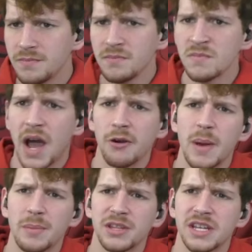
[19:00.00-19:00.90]
I
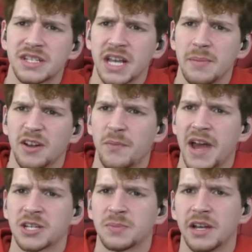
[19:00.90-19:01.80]
remember the excitement of
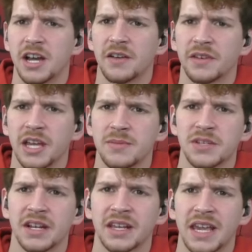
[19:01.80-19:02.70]
past playoff games,
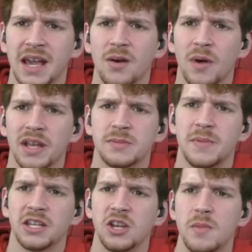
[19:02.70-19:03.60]
and I can't wait to
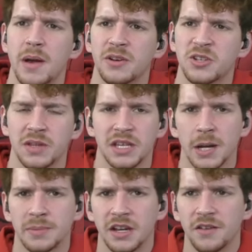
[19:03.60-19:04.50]
make new memories with the
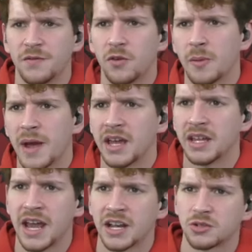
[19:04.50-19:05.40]
updated format
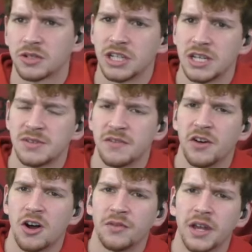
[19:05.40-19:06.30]
and extra teams
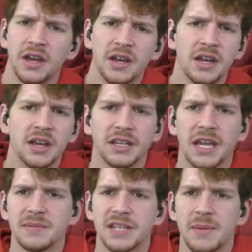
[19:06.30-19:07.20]
involved.
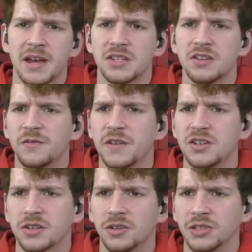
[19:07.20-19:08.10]
Game Time has a new
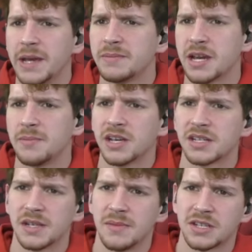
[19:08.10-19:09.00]
feature called Game Time Picks
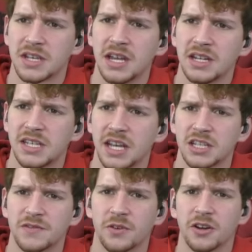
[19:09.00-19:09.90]
that makes getting
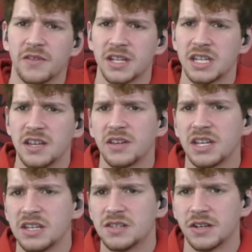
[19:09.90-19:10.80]
tickets for events even
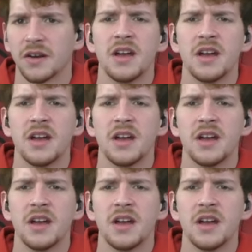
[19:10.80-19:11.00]
easier.